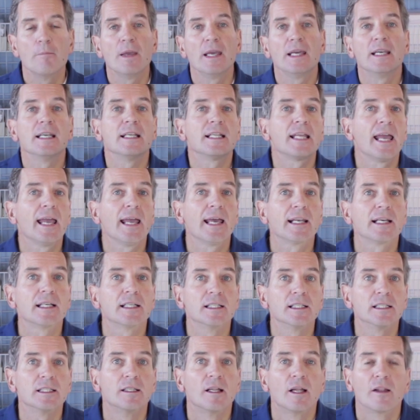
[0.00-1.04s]
made in
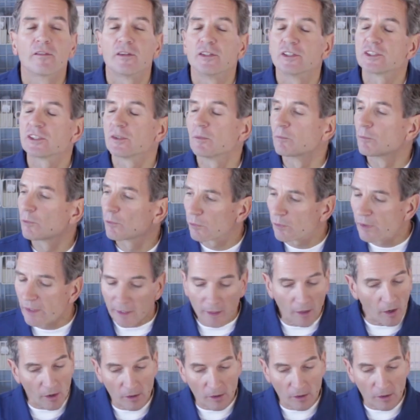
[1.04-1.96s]
Canada. There's some great,